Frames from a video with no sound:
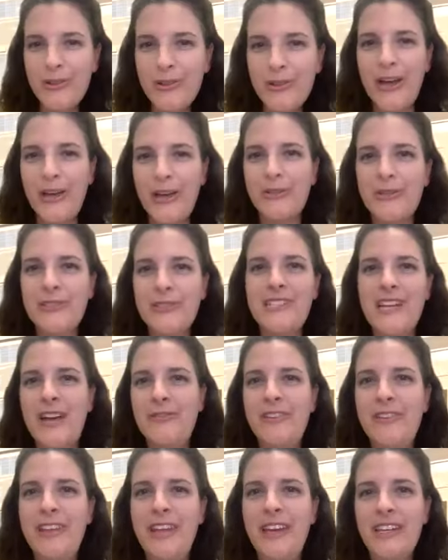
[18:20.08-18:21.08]
Lowe's, I
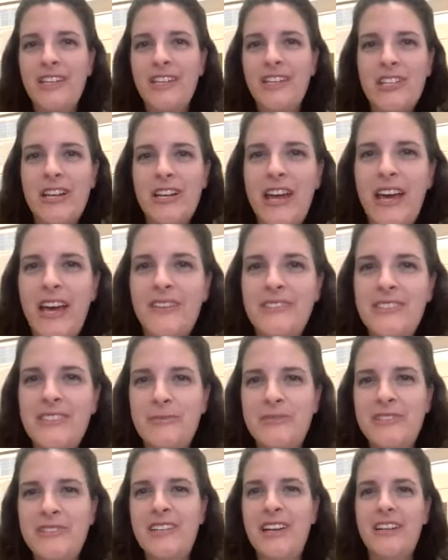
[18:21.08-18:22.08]
feel like I should have
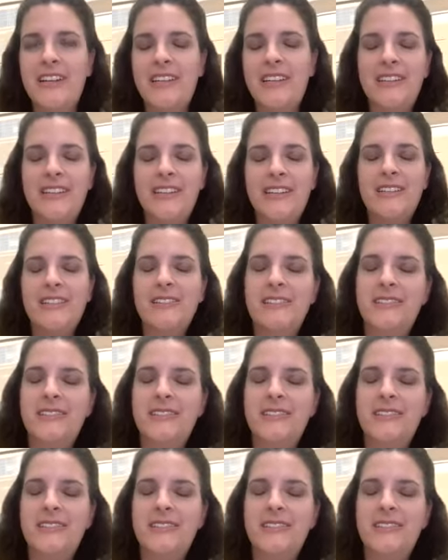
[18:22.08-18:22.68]
some stock in there.